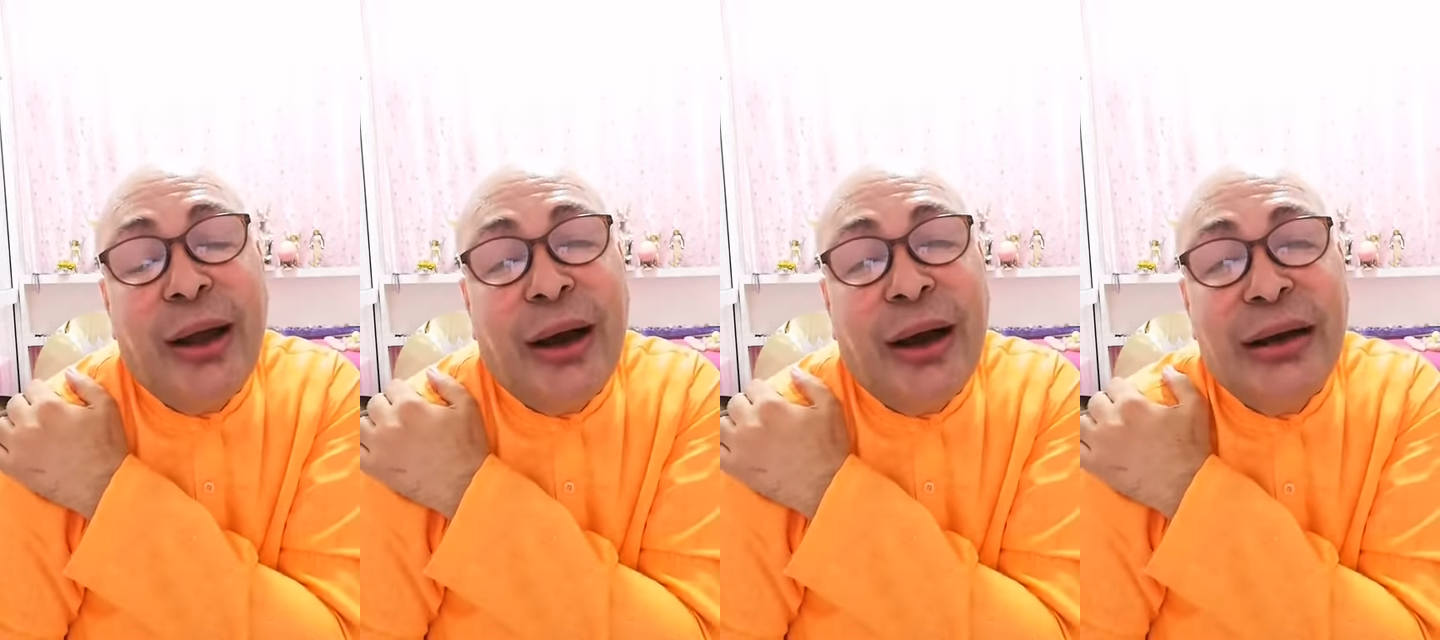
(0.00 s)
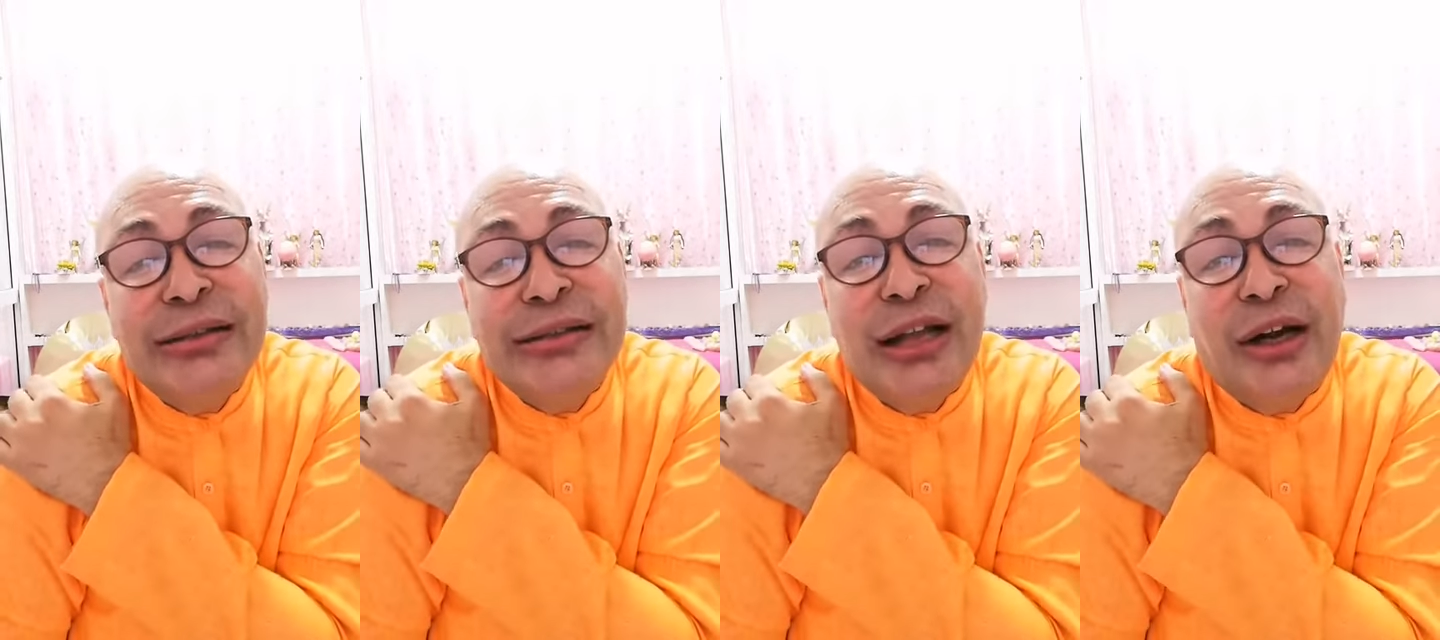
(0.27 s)

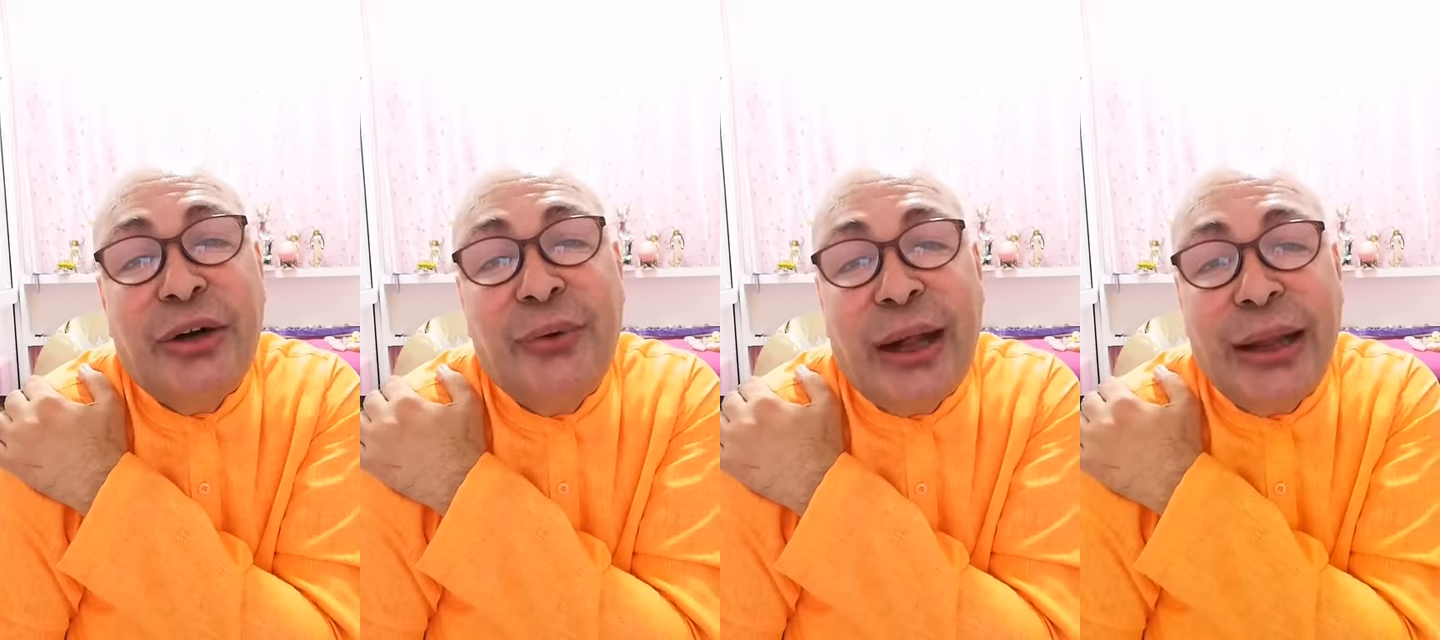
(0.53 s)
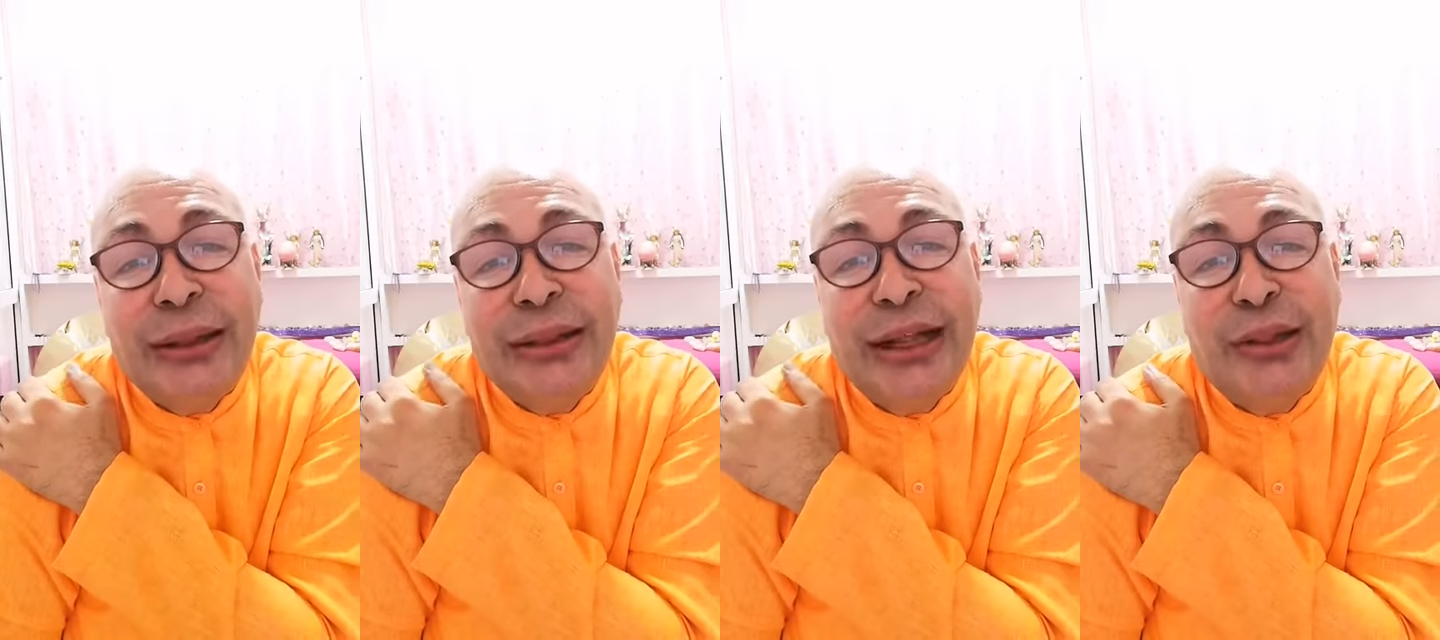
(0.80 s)
are
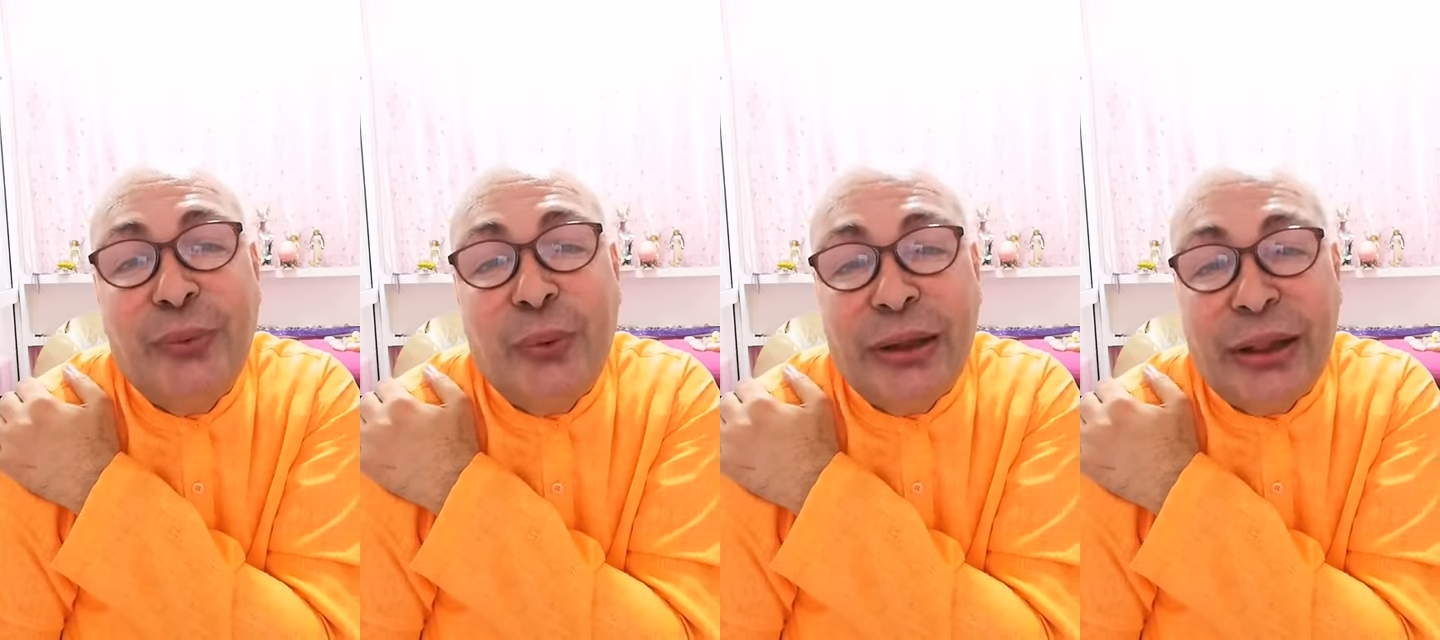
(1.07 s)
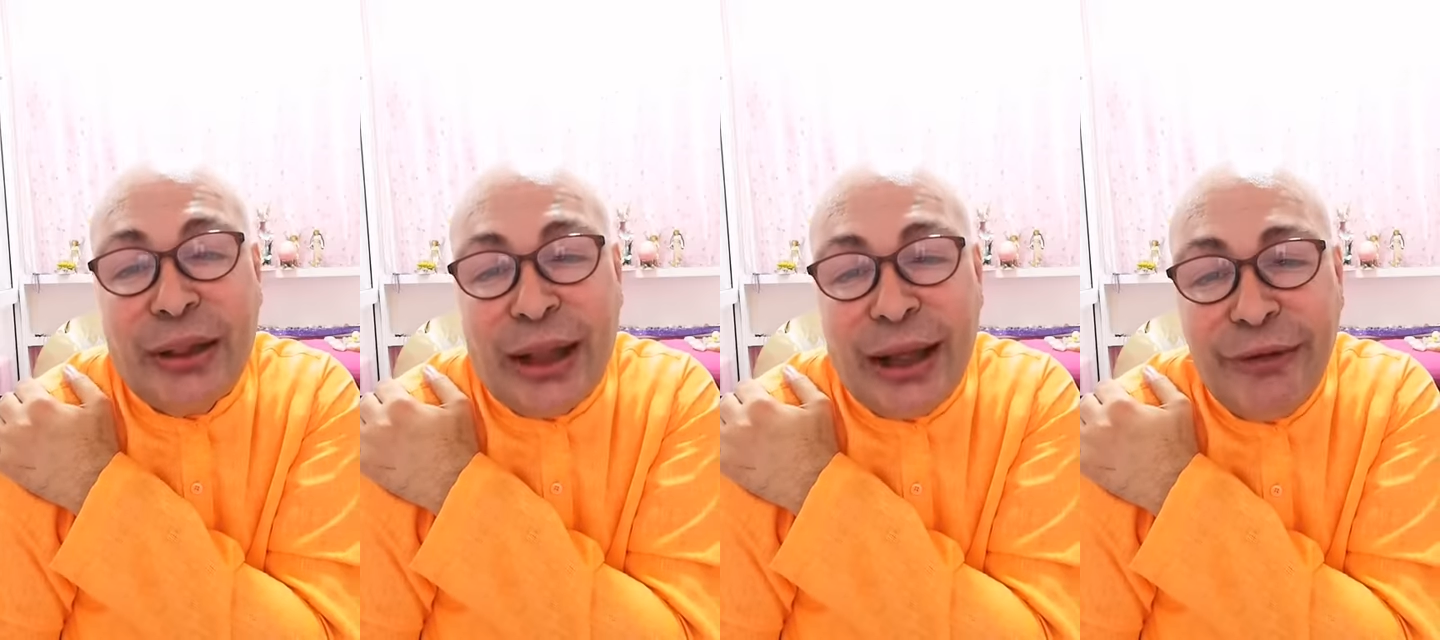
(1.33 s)
surrounded
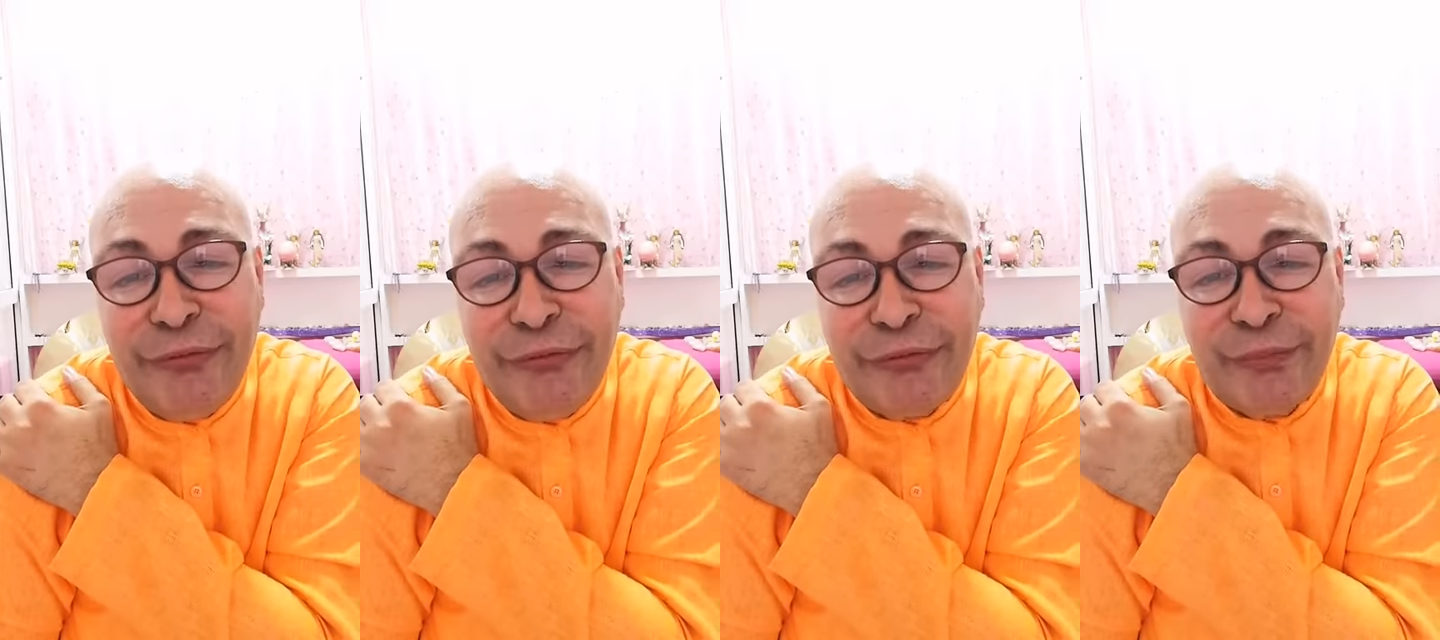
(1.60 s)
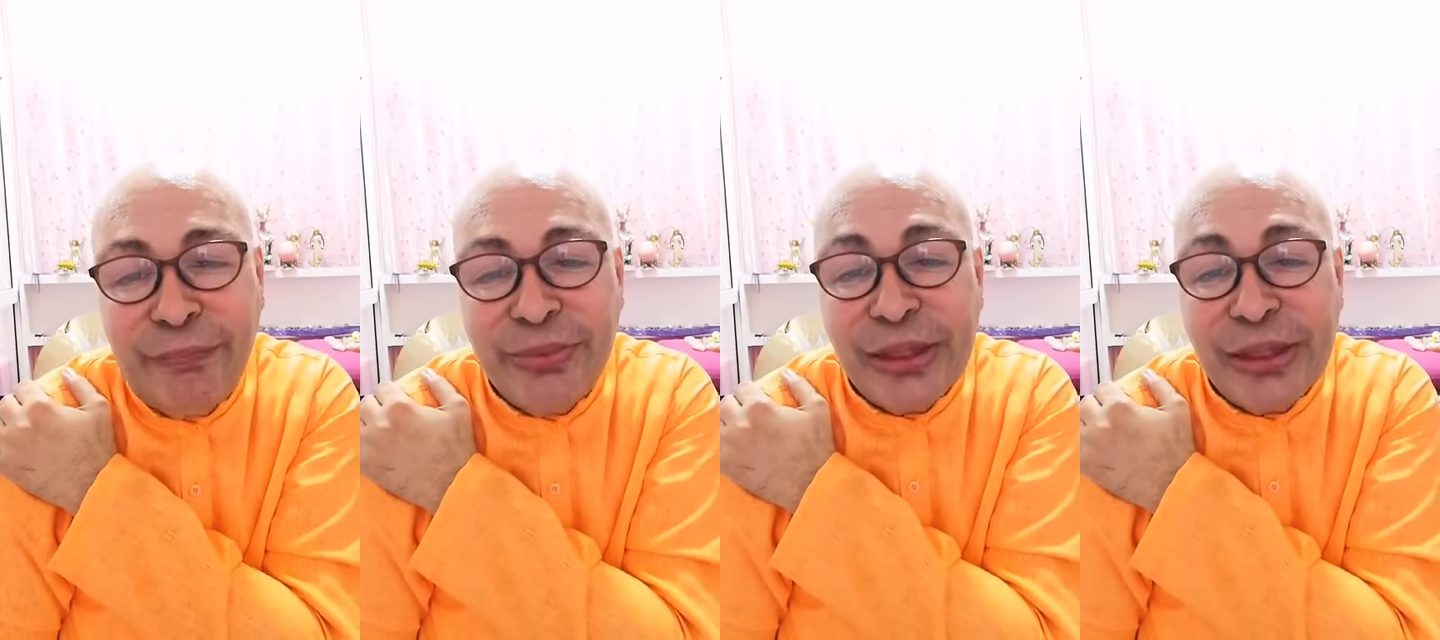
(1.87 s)
with love.